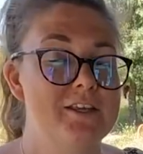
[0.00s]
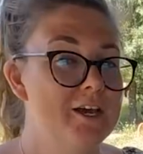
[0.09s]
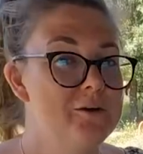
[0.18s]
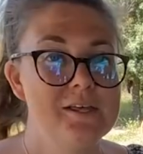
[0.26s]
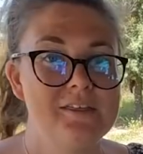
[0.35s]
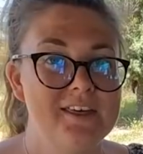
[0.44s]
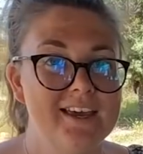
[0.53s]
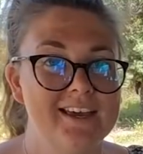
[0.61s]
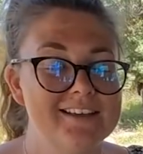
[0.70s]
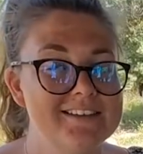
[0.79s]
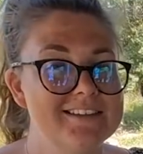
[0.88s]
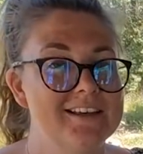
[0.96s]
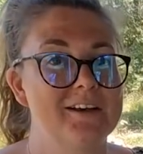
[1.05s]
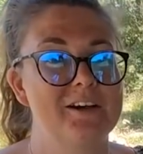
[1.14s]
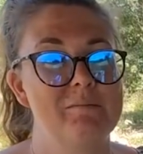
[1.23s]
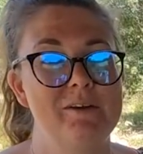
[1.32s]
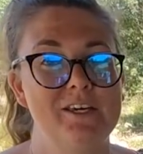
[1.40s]
The only things that are
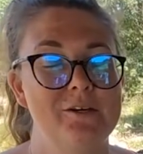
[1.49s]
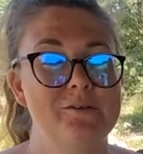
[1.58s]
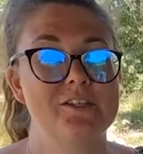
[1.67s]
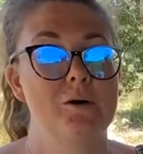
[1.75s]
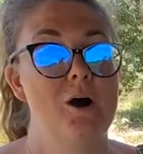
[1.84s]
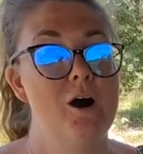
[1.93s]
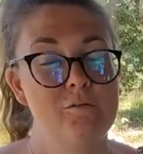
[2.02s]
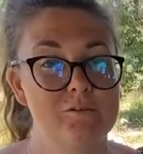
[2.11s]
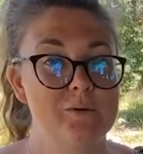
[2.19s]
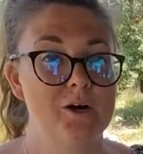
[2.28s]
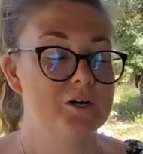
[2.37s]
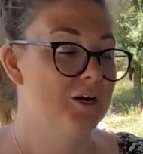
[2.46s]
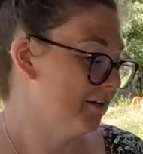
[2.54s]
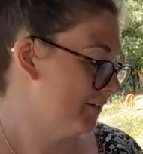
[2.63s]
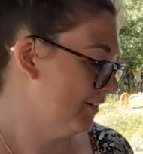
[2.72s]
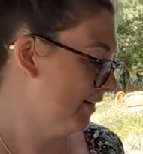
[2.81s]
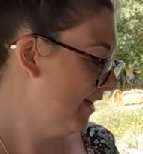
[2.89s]
going to be used that aren't from our
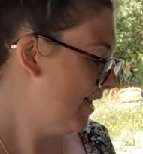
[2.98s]
garden